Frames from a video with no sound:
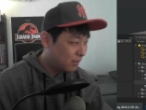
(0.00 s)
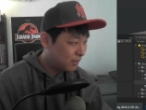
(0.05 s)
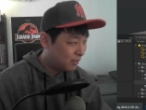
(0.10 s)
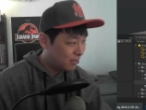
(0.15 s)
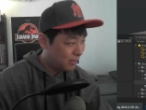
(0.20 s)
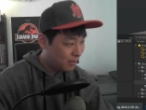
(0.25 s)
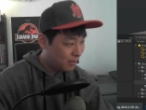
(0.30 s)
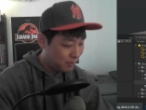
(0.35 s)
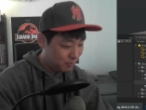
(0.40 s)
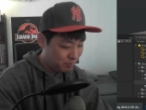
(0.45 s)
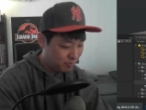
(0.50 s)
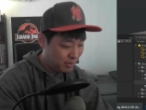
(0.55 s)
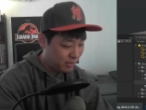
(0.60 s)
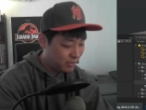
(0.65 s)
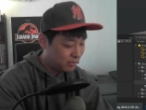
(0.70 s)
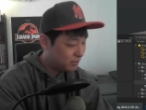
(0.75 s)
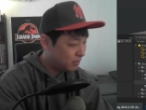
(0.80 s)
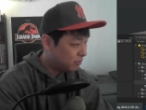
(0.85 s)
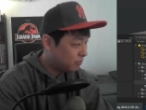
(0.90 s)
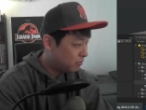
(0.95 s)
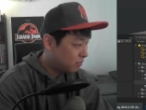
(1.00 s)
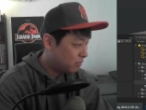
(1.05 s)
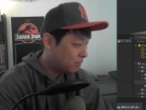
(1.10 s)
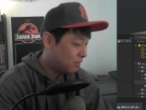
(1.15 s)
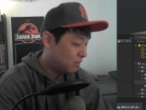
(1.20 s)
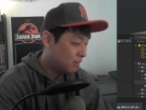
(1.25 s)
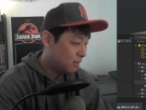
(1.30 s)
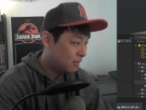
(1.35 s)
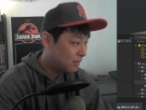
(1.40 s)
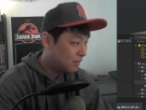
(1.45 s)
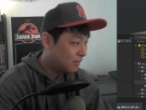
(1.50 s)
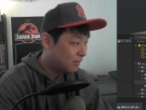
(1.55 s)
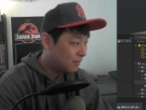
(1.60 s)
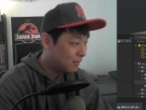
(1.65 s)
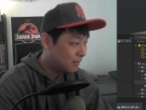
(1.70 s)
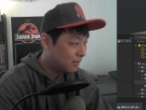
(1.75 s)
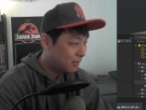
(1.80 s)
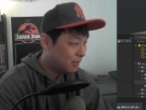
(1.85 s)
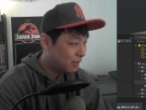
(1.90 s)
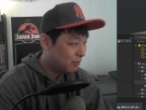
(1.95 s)
look at the GitHub page if
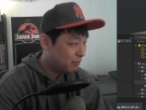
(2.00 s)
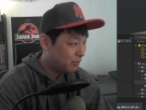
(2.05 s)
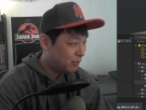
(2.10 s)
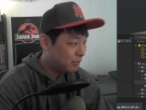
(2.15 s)
if